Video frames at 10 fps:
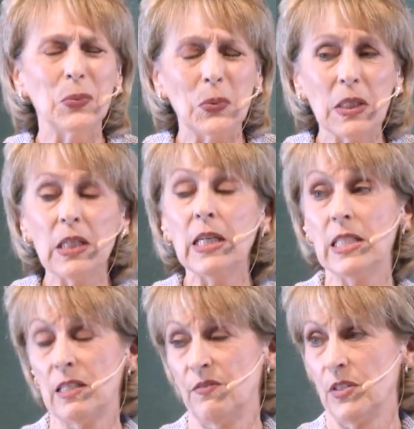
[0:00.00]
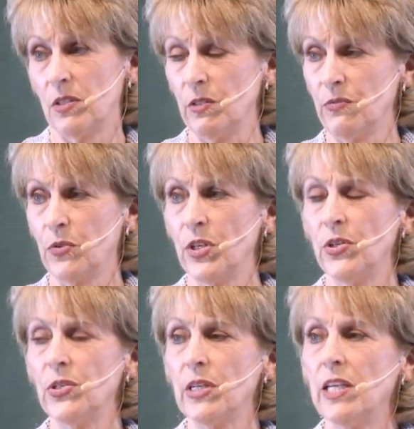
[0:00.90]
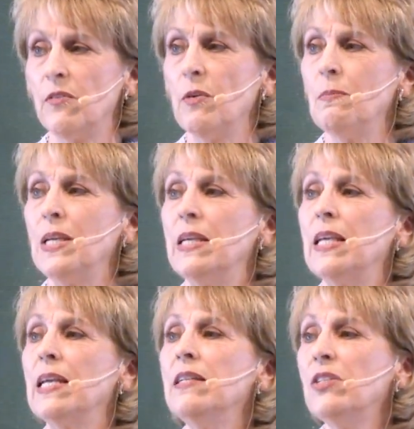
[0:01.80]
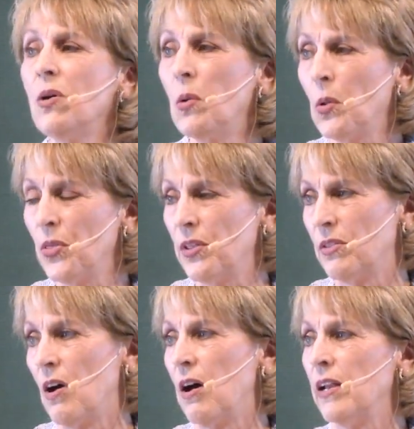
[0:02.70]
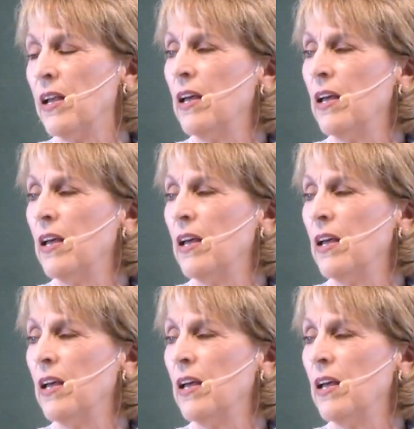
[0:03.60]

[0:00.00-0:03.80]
really difficult for you to even begin to hold the thought